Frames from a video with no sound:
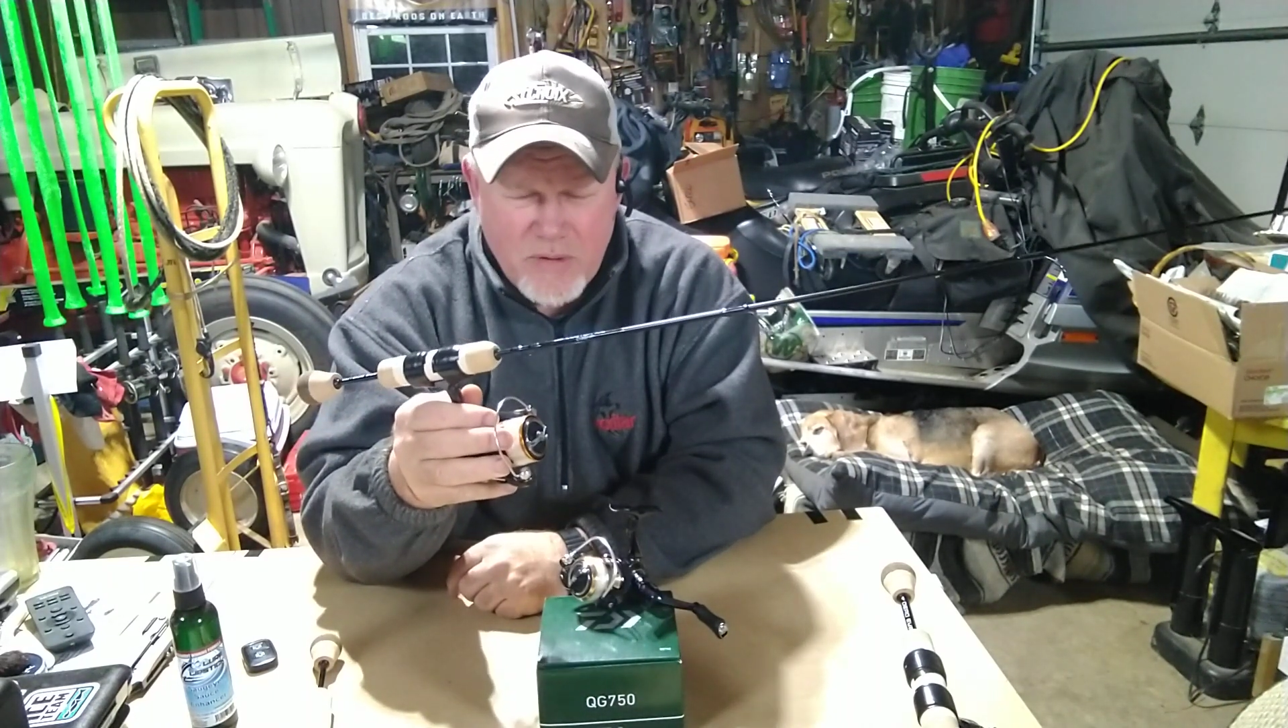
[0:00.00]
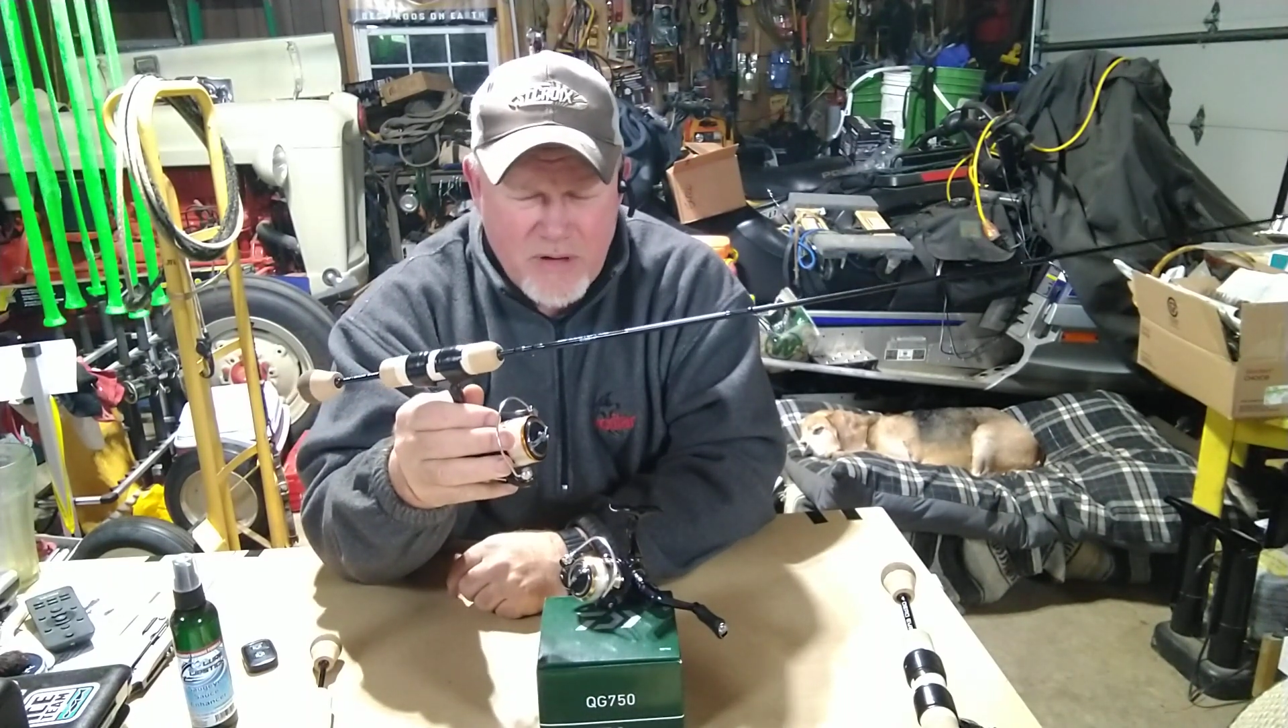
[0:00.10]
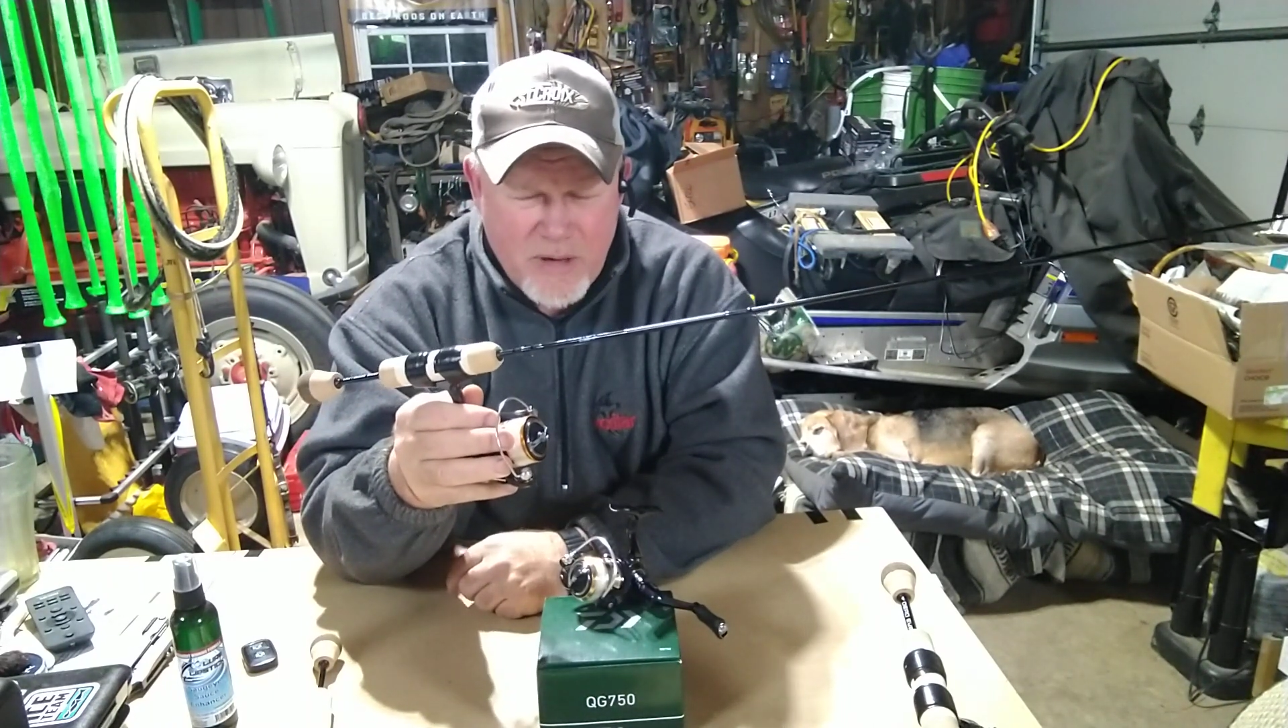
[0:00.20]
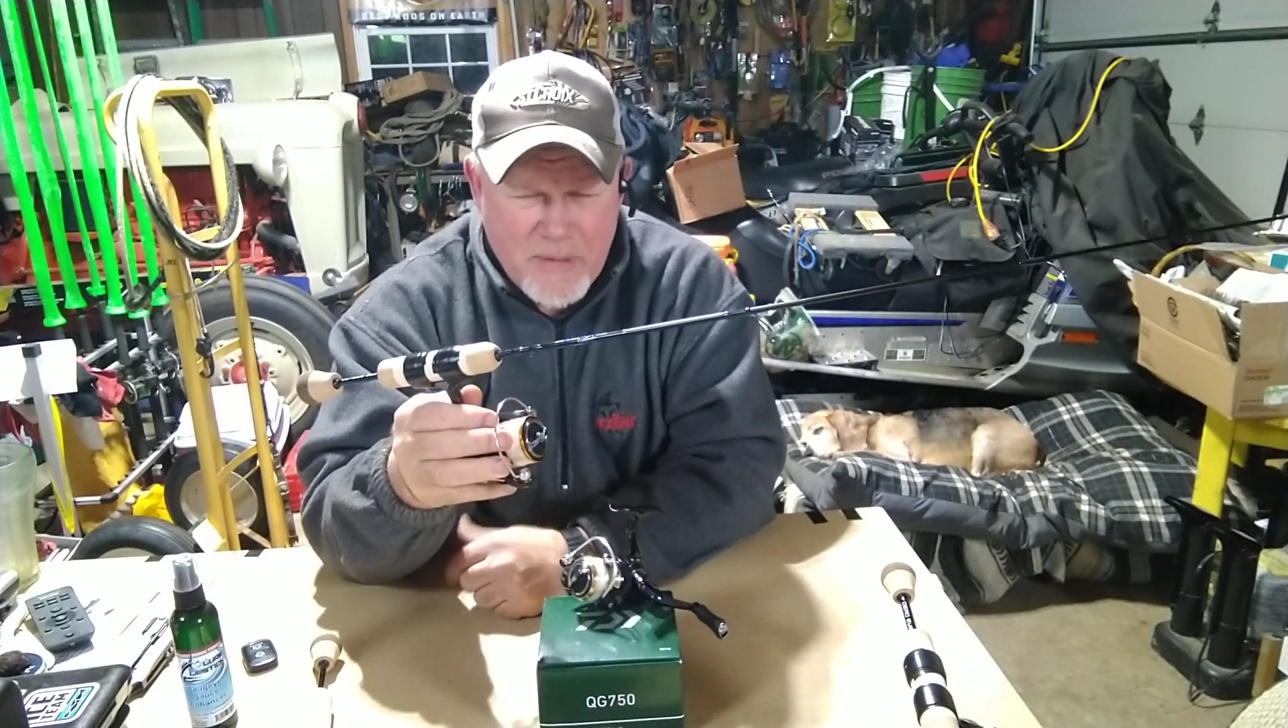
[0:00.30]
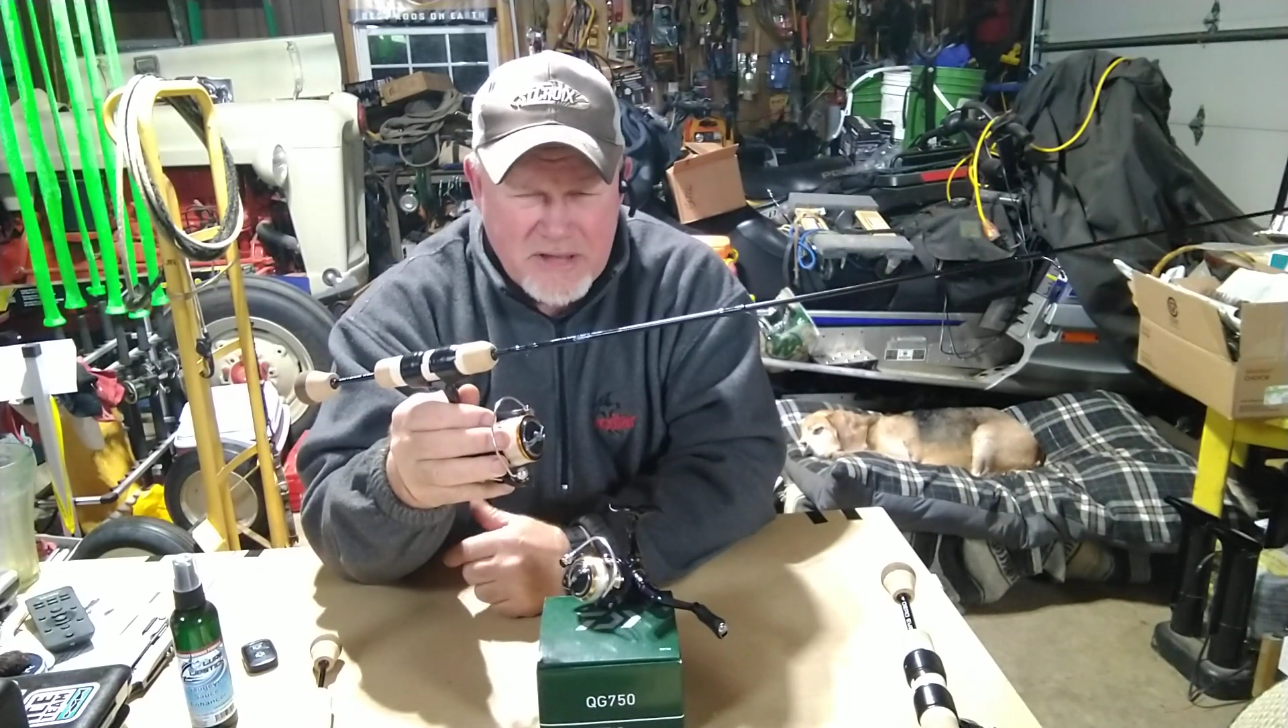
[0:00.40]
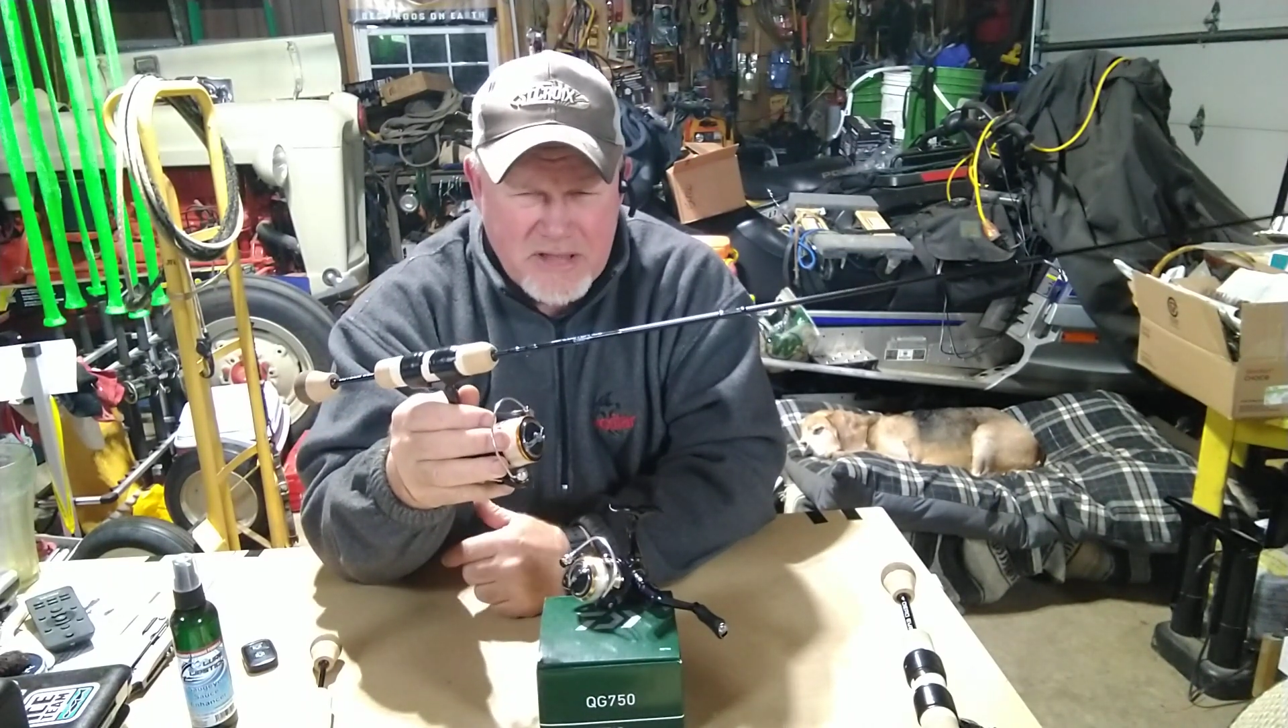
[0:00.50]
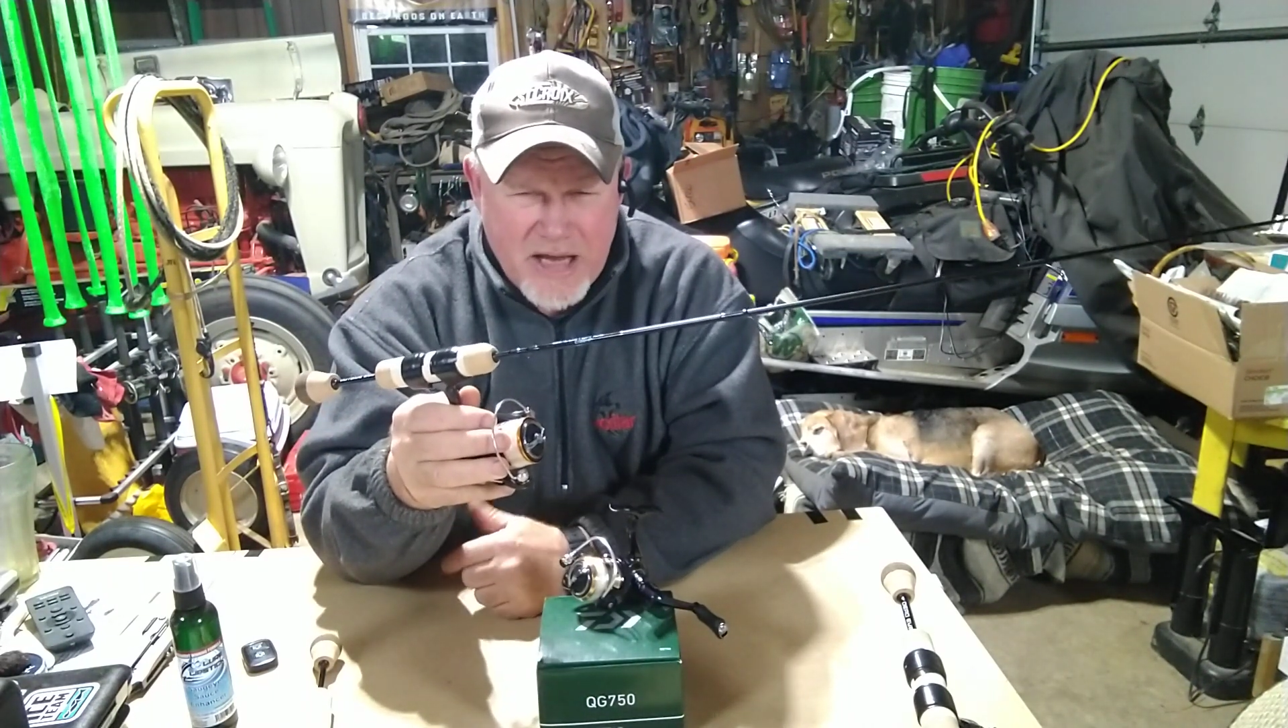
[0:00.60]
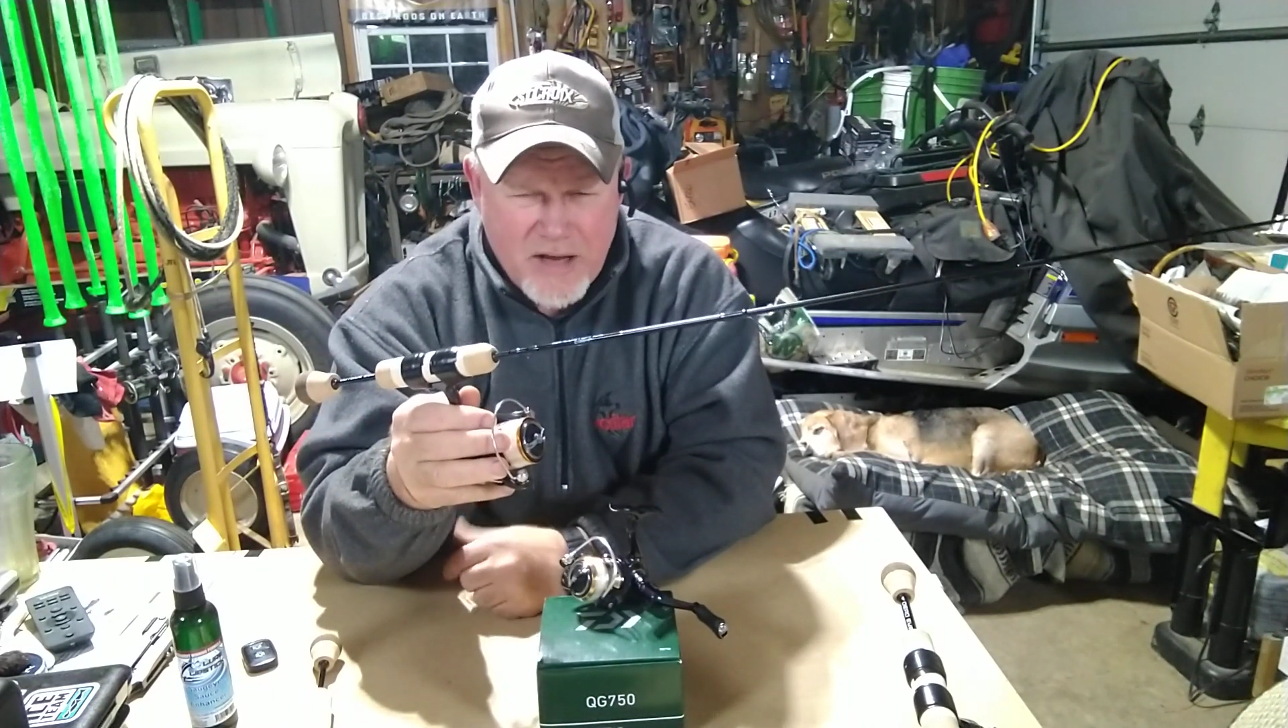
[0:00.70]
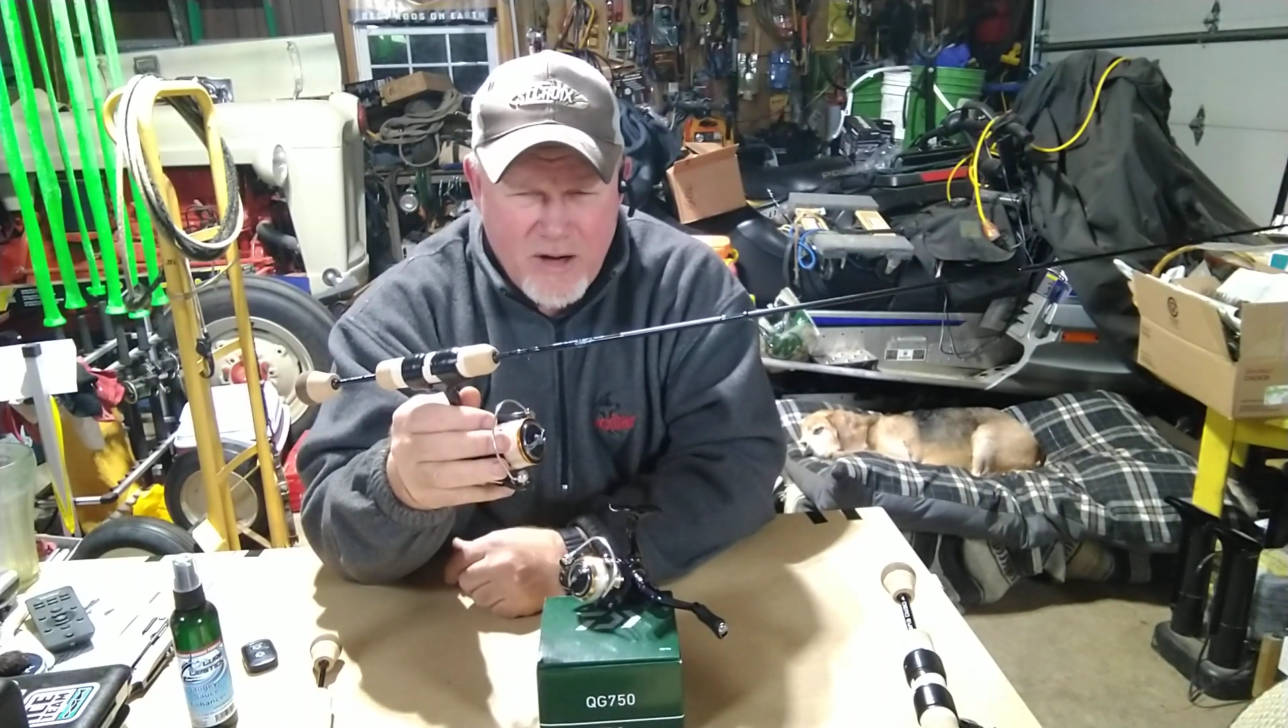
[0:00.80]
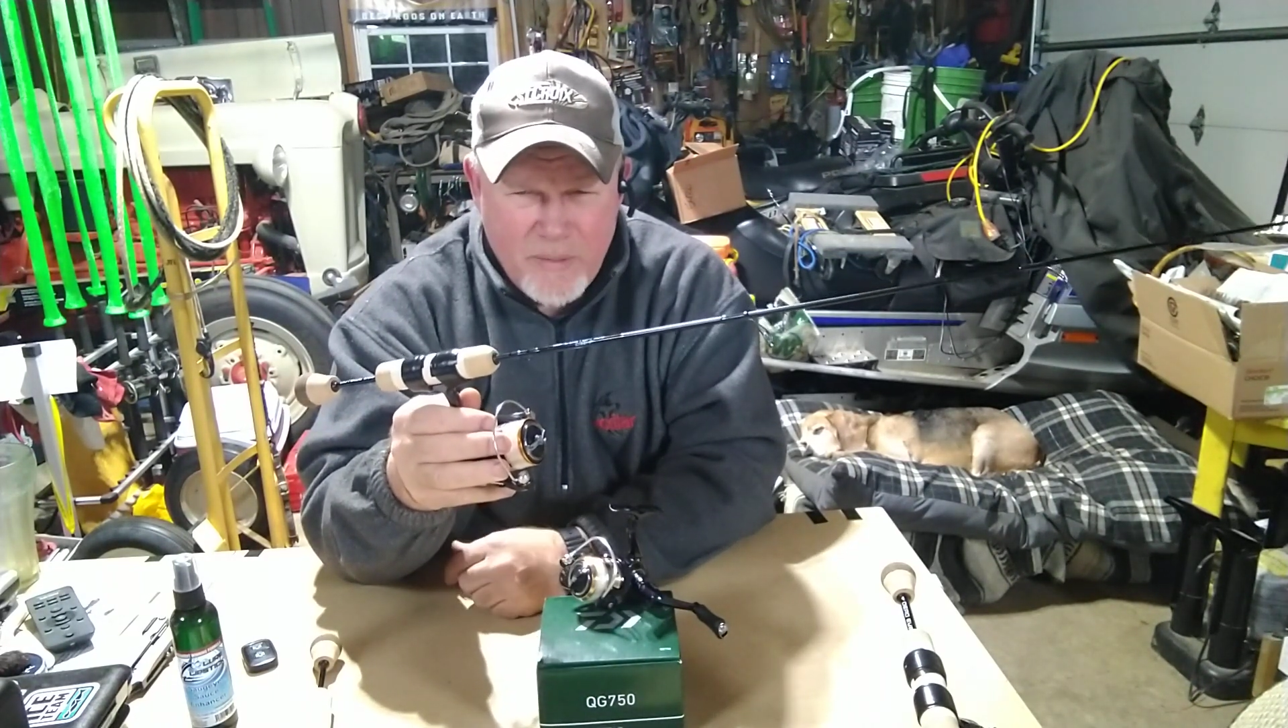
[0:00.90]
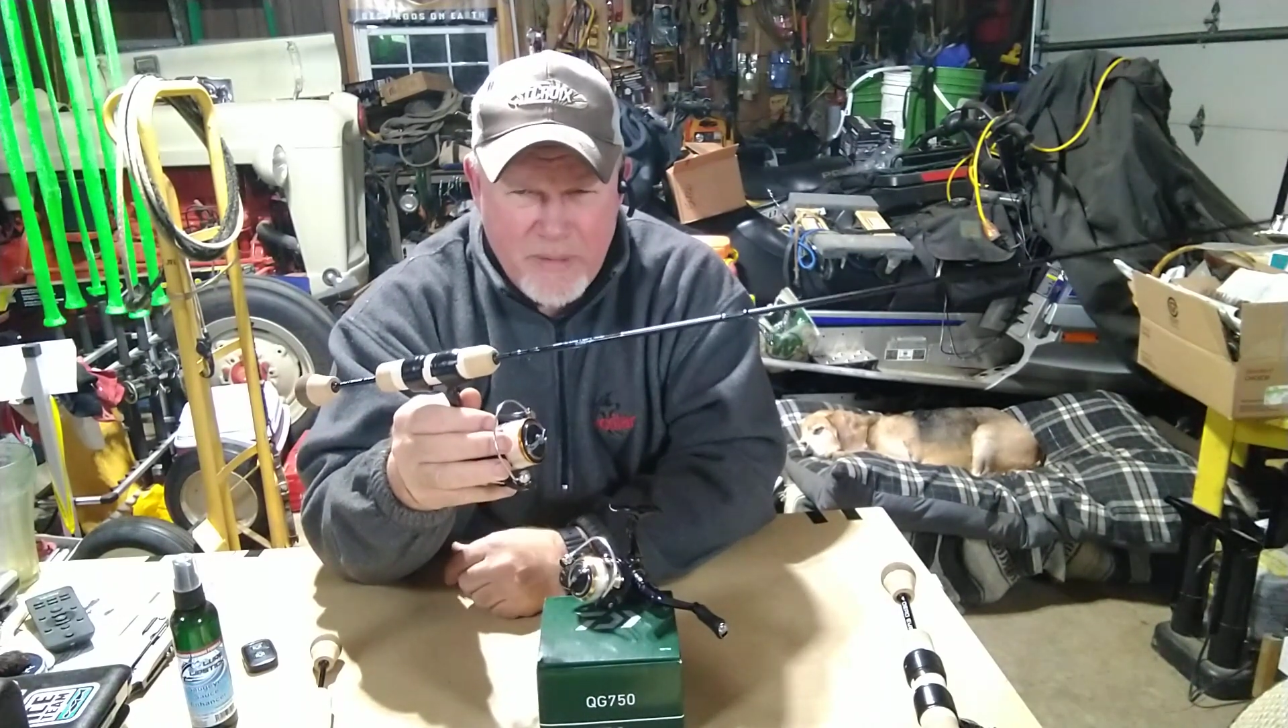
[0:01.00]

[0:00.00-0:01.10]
whether I'm on Saginaw